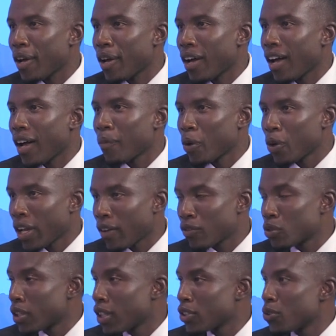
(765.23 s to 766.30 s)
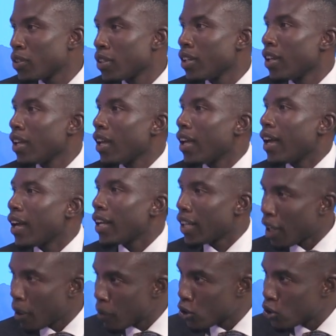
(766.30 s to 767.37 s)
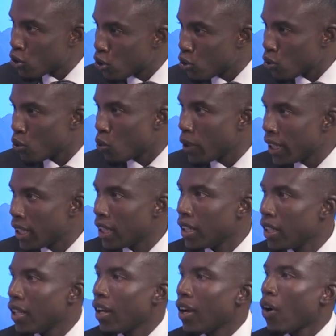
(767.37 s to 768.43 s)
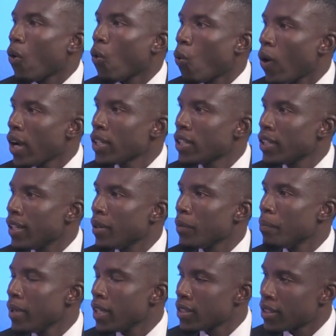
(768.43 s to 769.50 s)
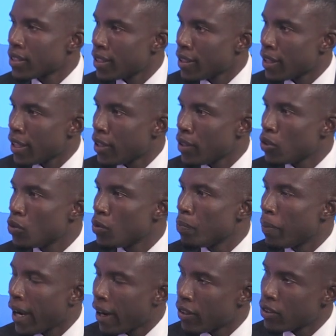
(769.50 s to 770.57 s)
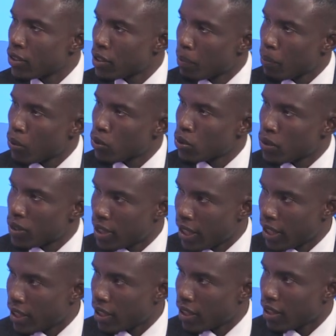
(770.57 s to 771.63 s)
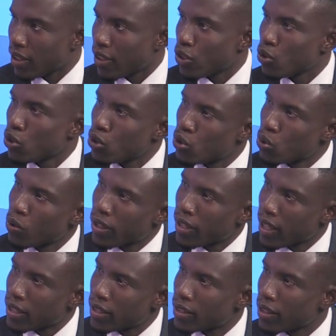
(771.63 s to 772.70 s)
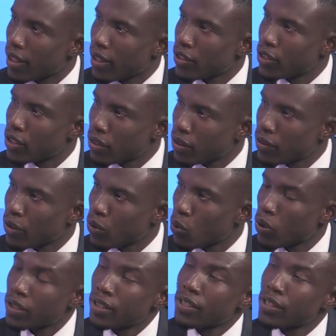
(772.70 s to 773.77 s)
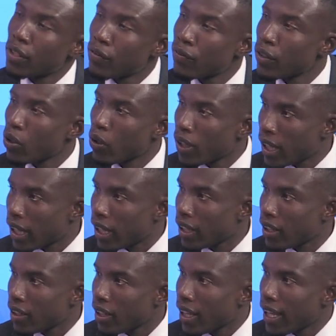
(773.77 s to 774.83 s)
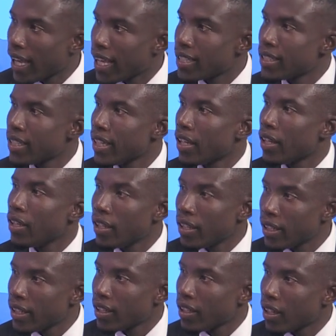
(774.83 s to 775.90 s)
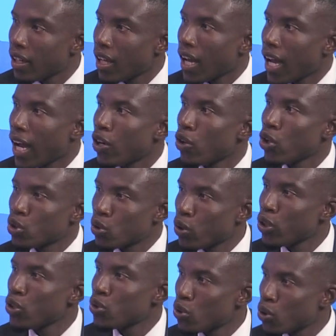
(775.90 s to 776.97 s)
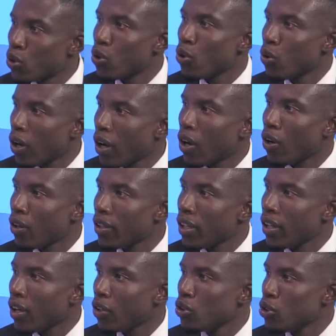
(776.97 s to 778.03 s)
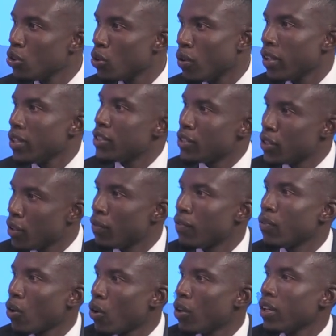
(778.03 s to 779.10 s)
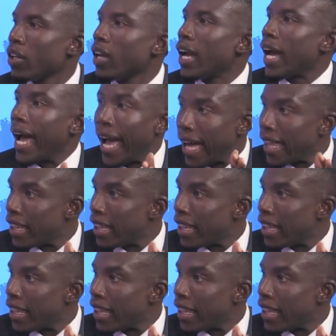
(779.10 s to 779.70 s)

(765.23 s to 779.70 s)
I'm going to have to cut you there. Coming to you quickly, what measures are the parents supposed to take to ensure that children who are surfing online as they are learning are not going to go, you know, and surf on other